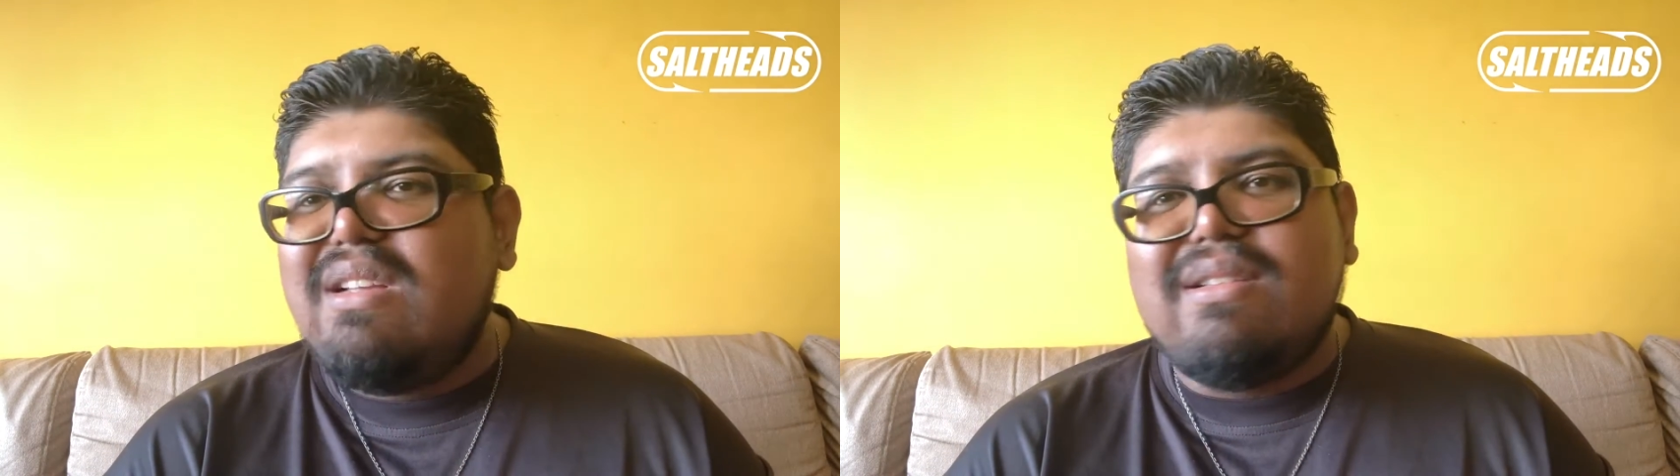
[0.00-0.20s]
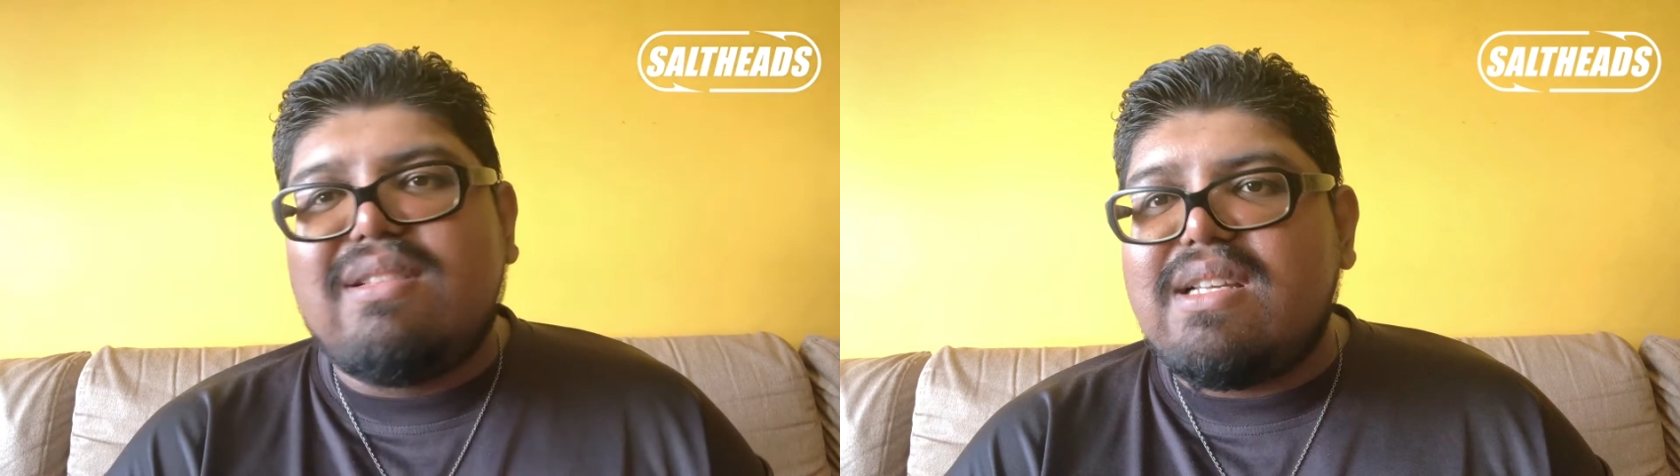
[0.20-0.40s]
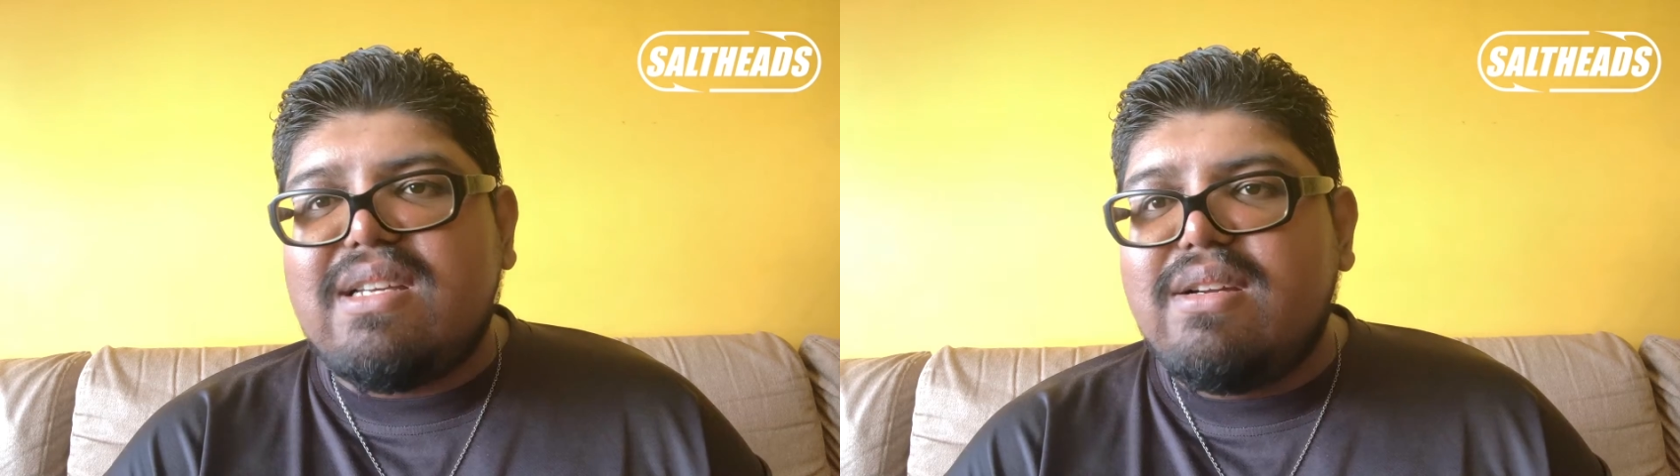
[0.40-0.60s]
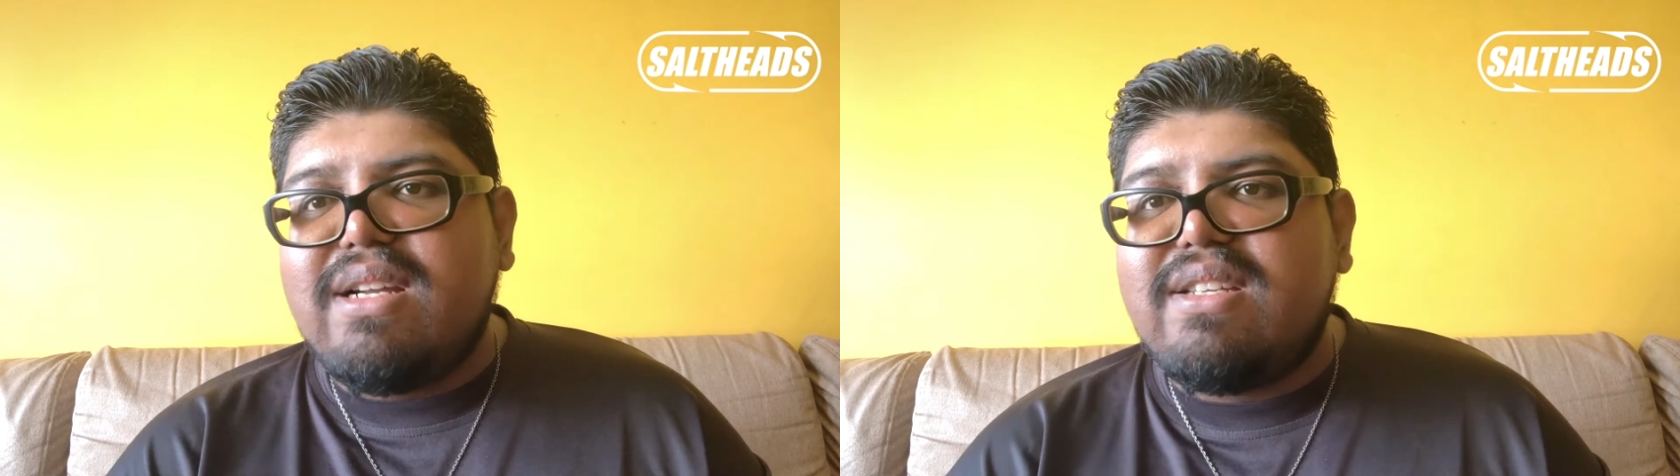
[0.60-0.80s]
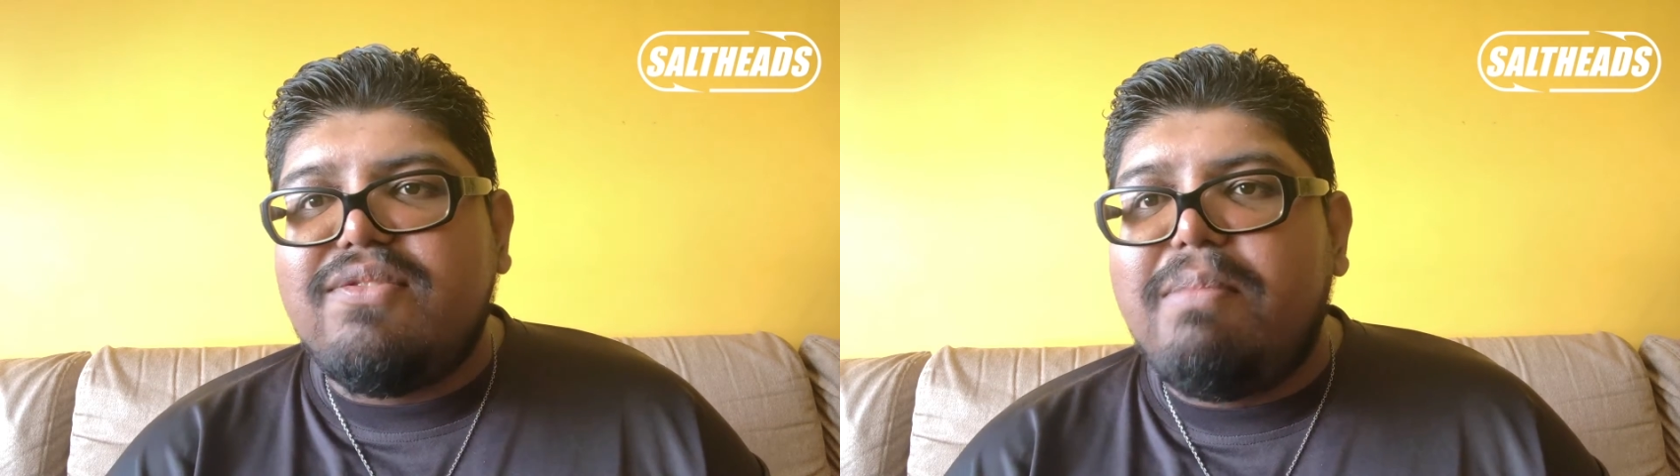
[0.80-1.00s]
Such
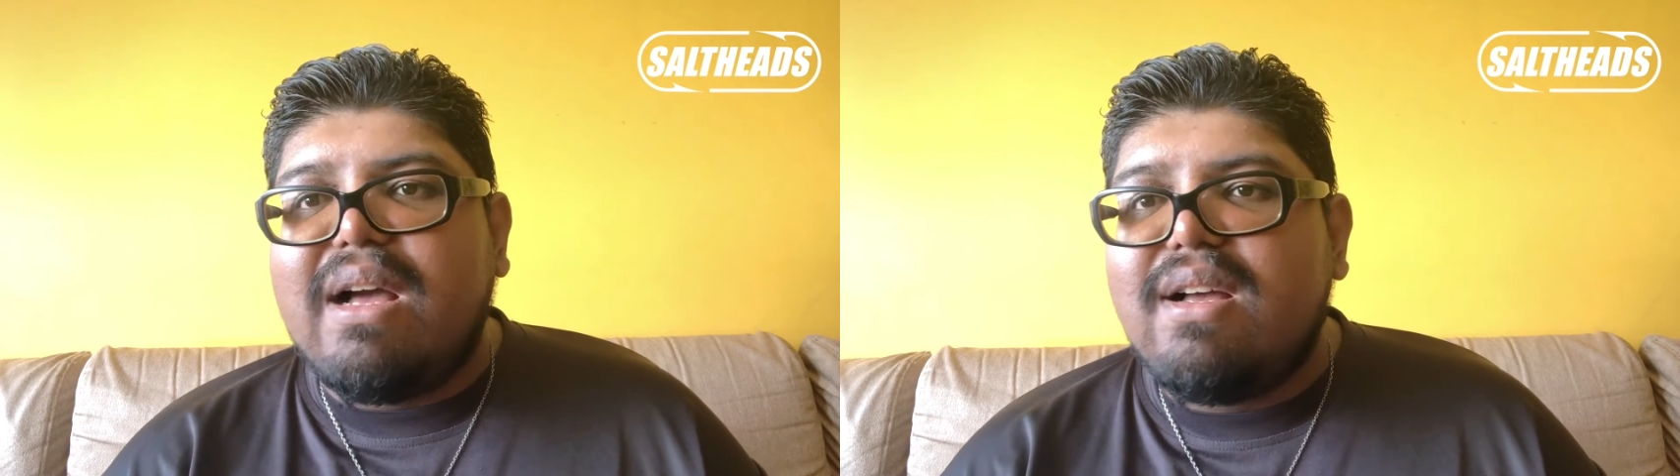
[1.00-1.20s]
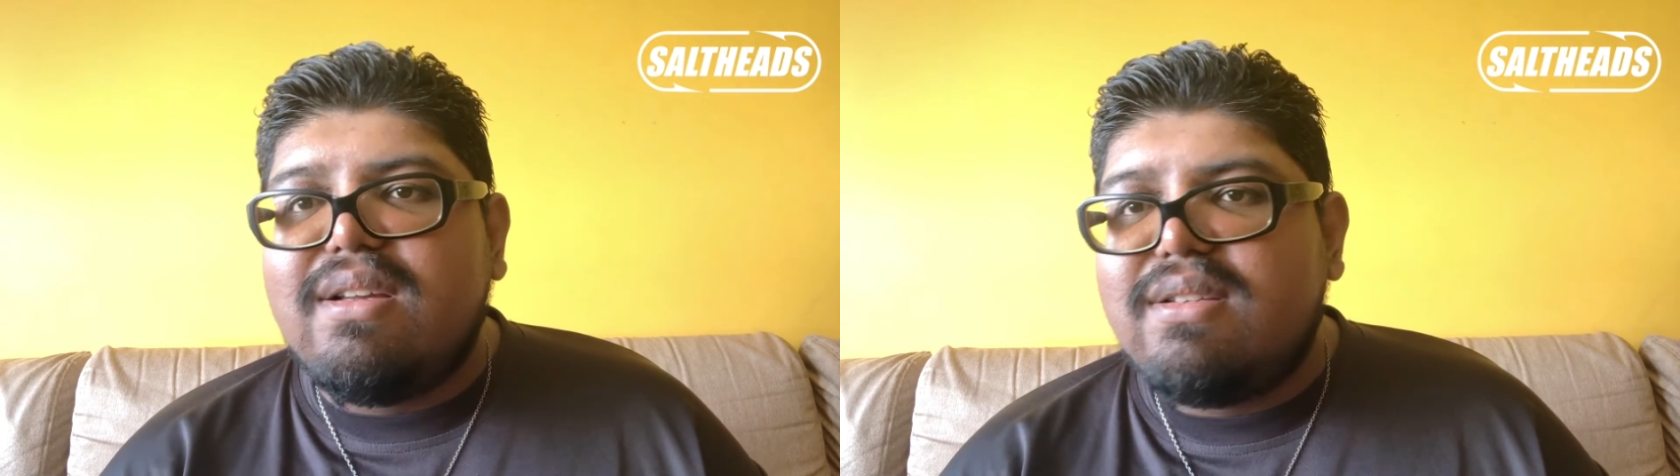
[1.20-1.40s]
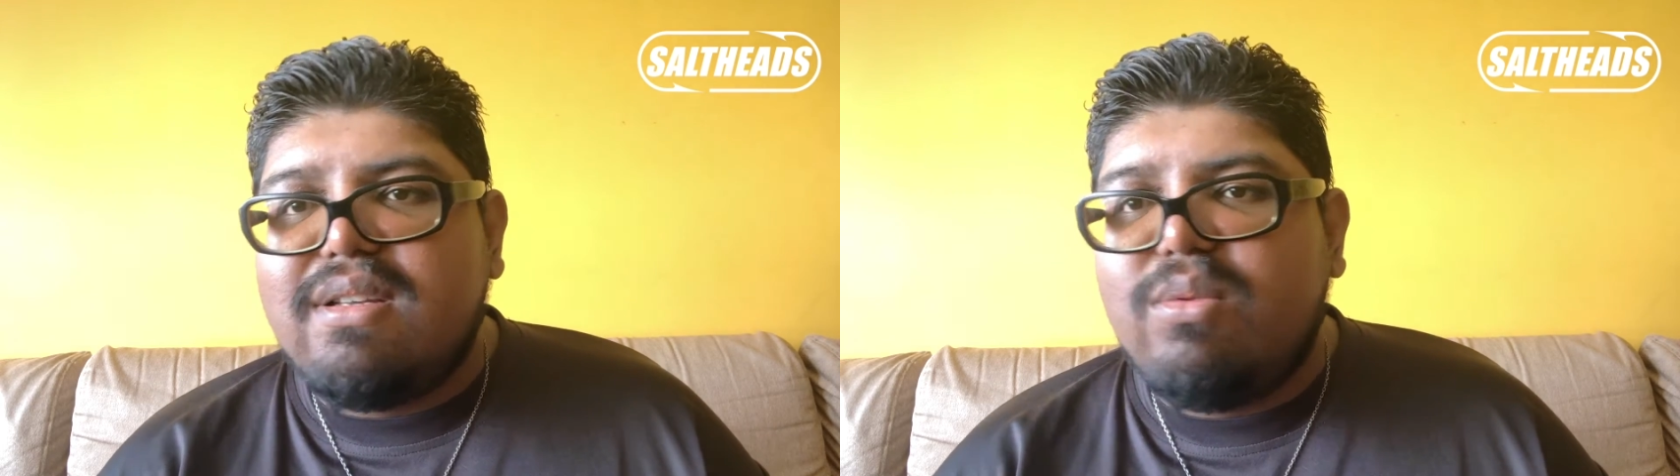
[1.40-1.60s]
aggressive buggers, you know,